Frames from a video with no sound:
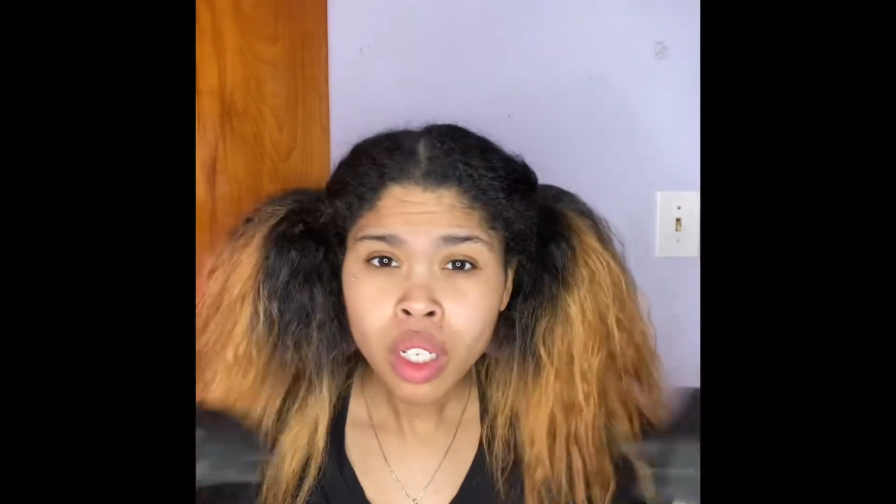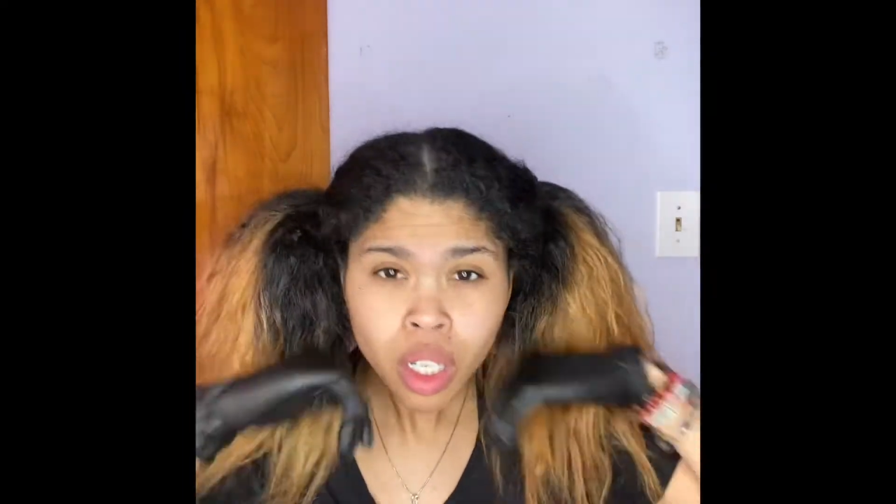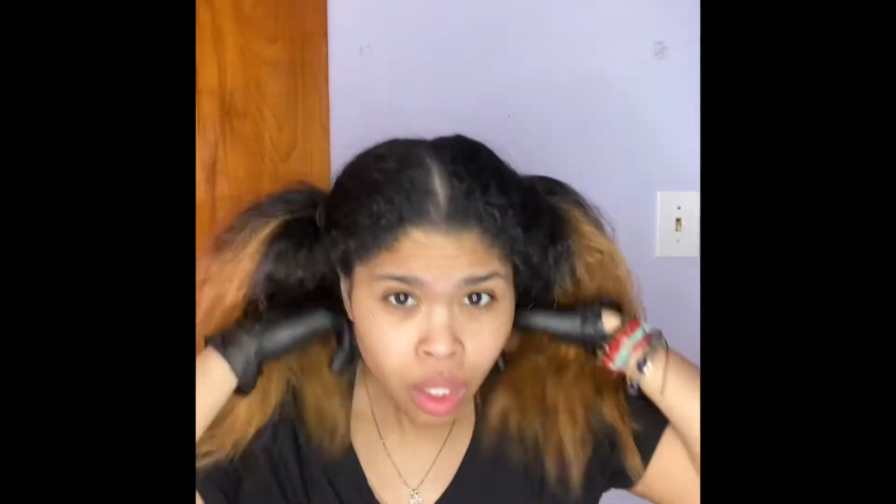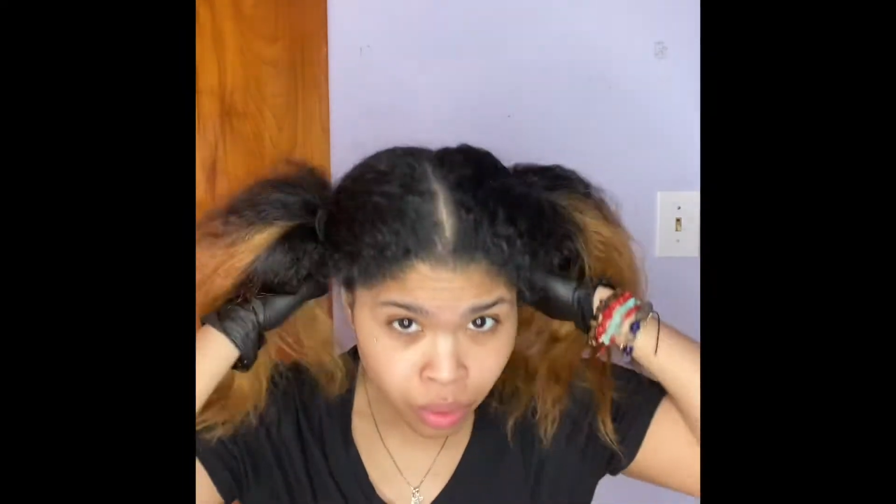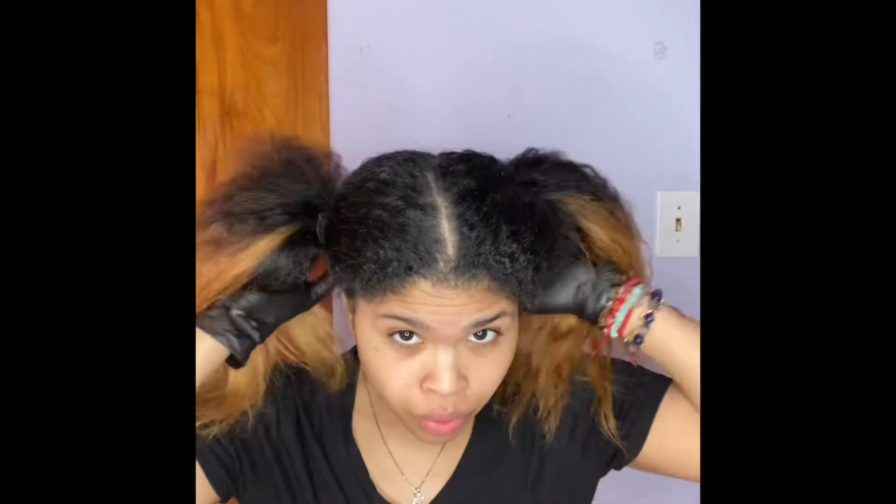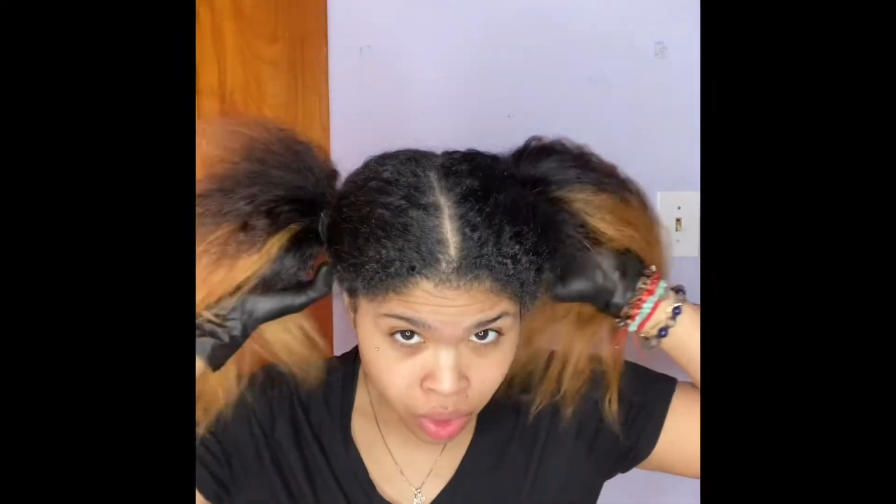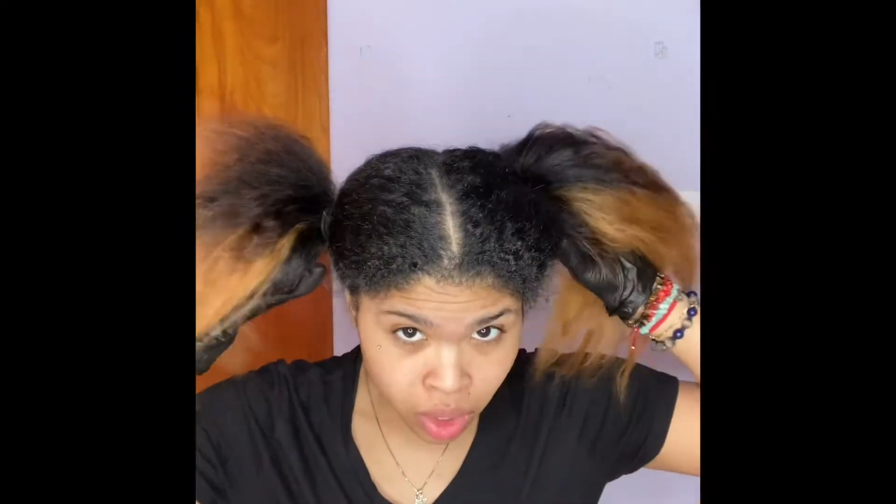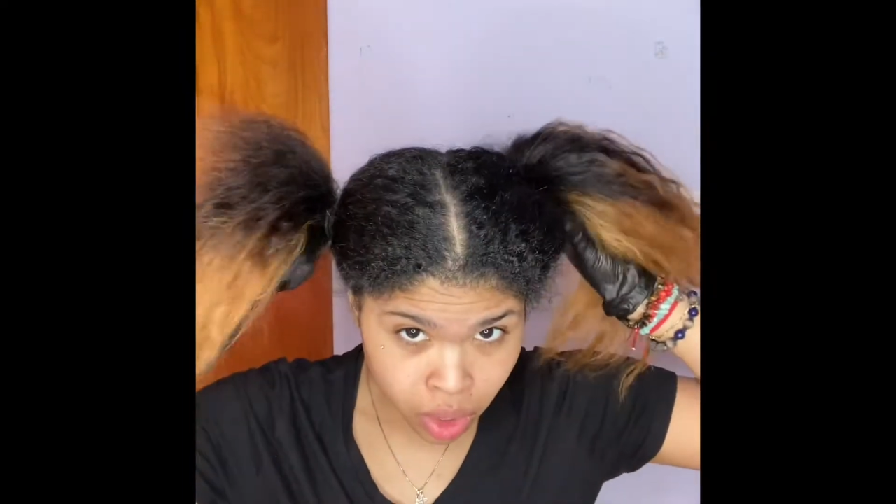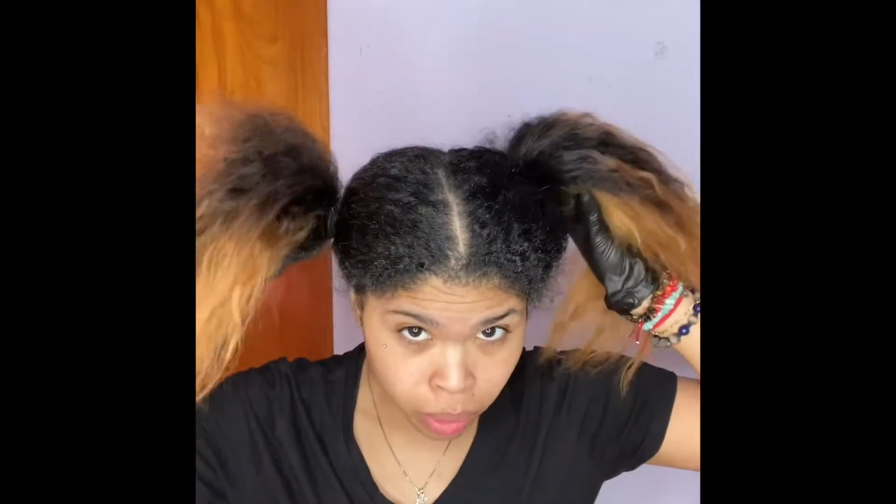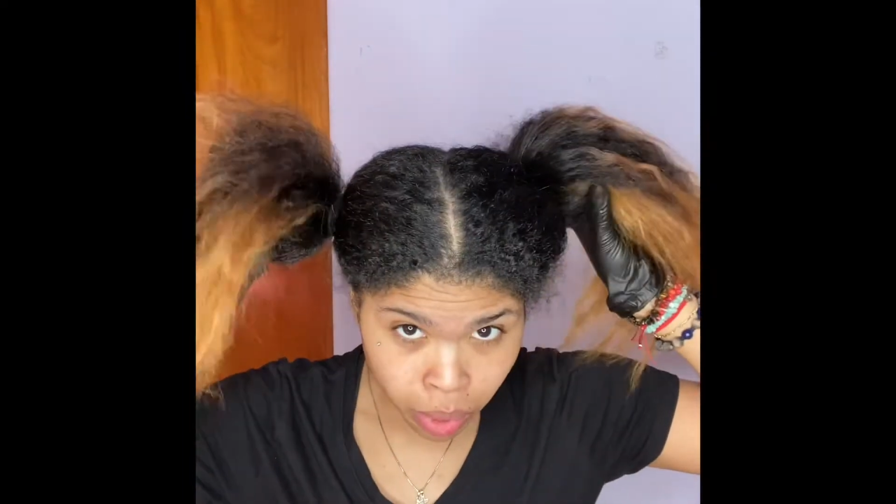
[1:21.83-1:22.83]
um, for
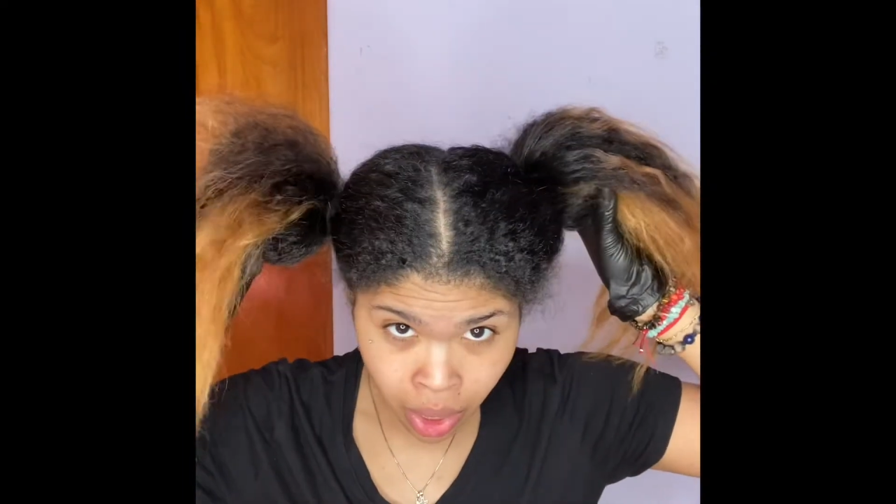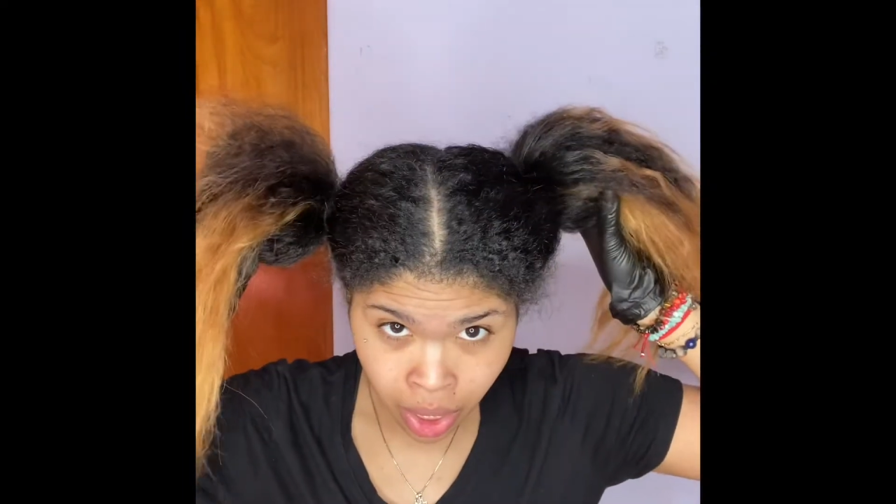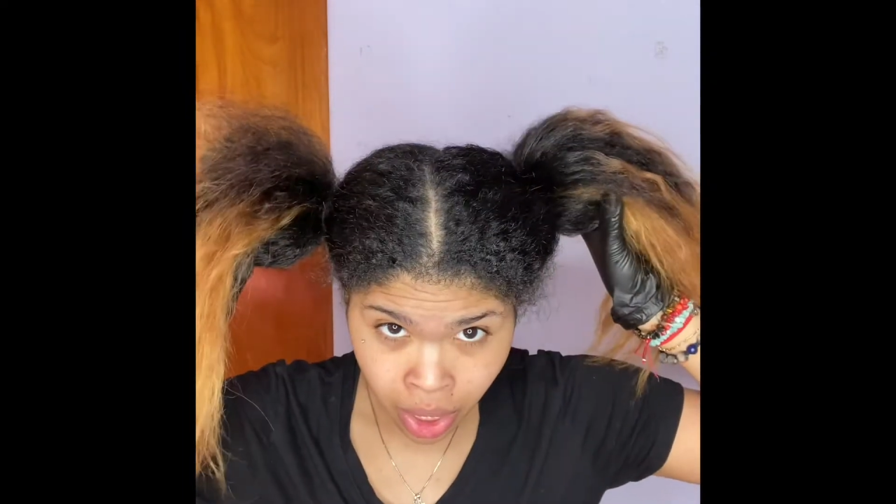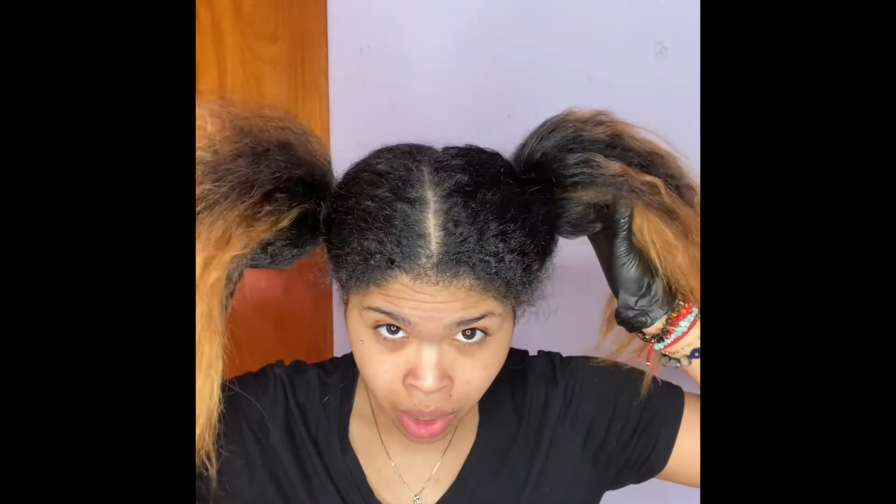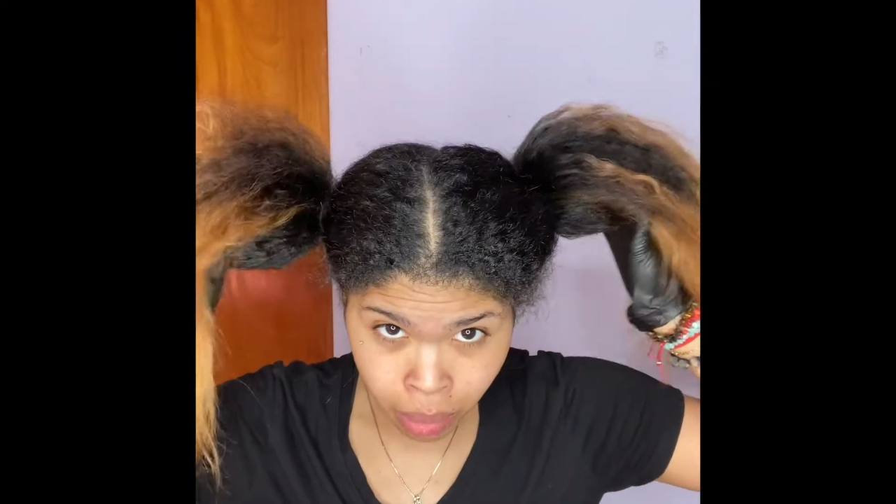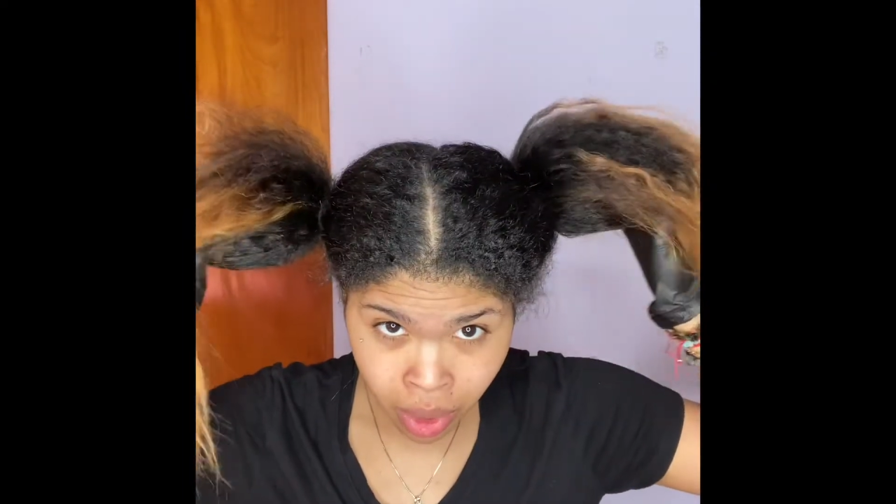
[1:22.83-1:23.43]
this brand.